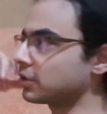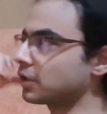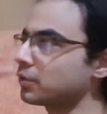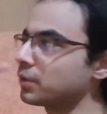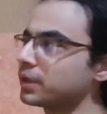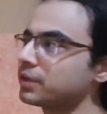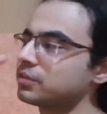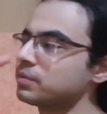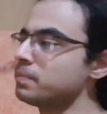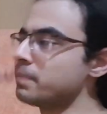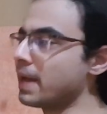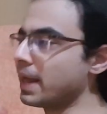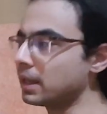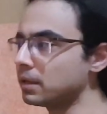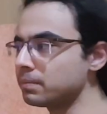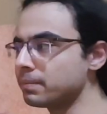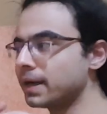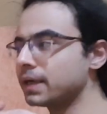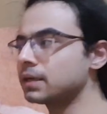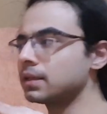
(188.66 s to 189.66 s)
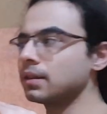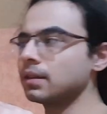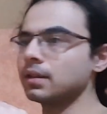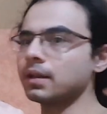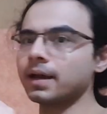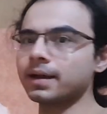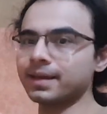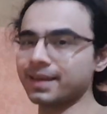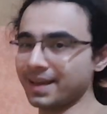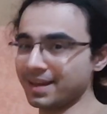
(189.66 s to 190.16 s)
so it's
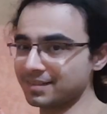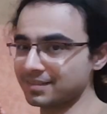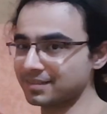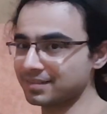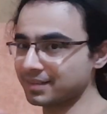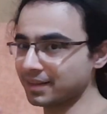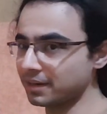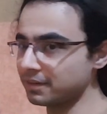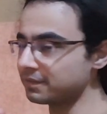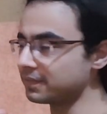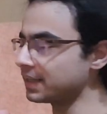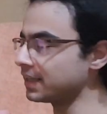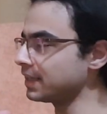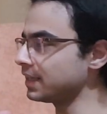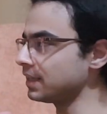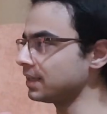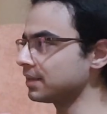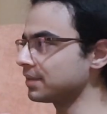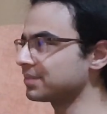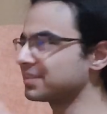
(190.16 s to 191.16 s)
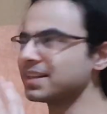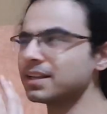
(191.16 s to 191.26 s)
Melmetal against Silvally?